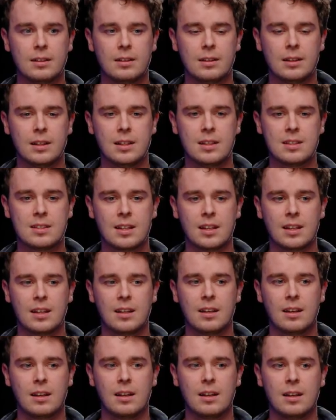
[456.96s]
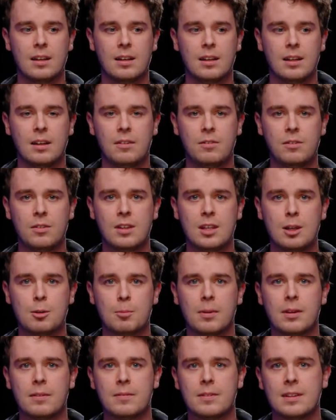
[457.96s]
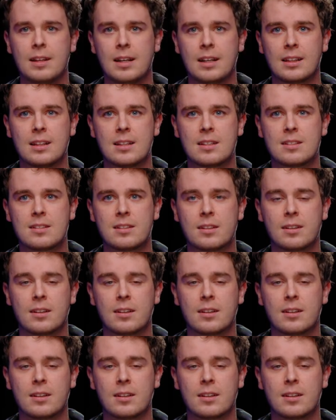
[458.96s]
then he said, if you keep living like this,